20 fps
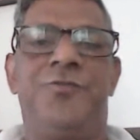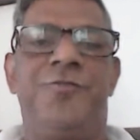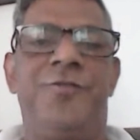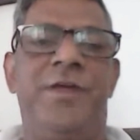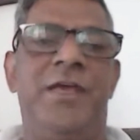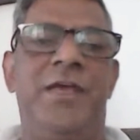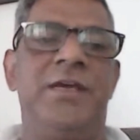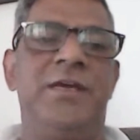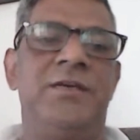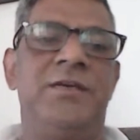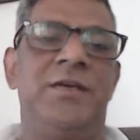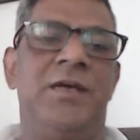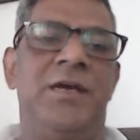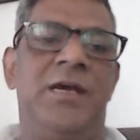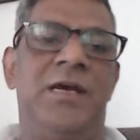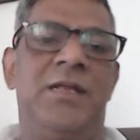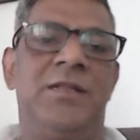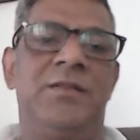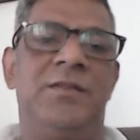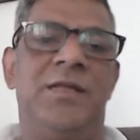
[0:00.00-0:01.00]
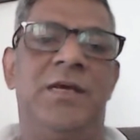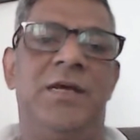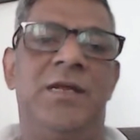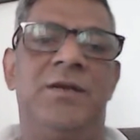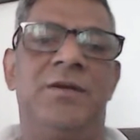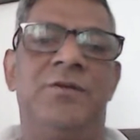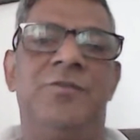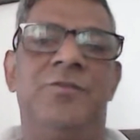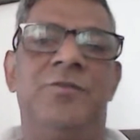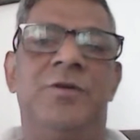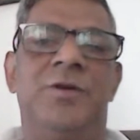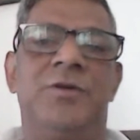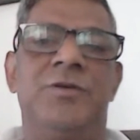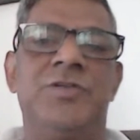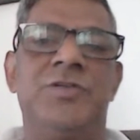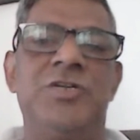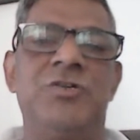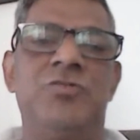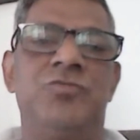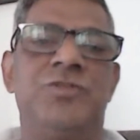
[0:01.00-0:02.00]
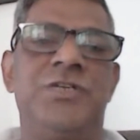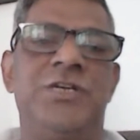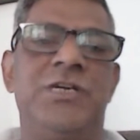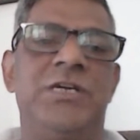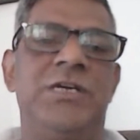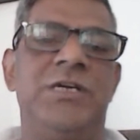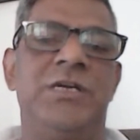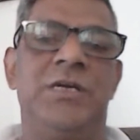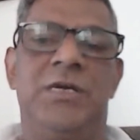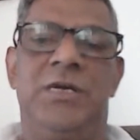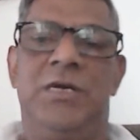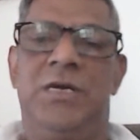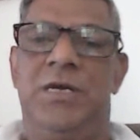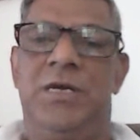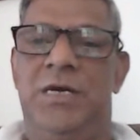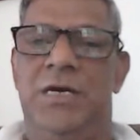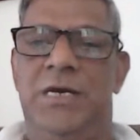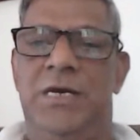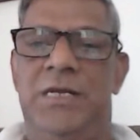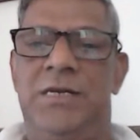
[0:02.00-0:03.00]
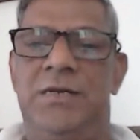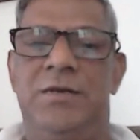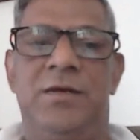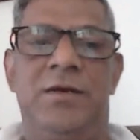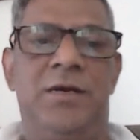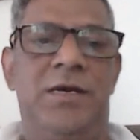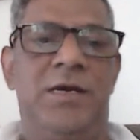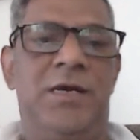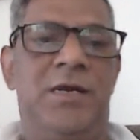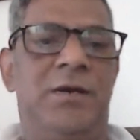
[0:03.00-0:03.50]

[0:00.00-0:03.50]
train and then duty and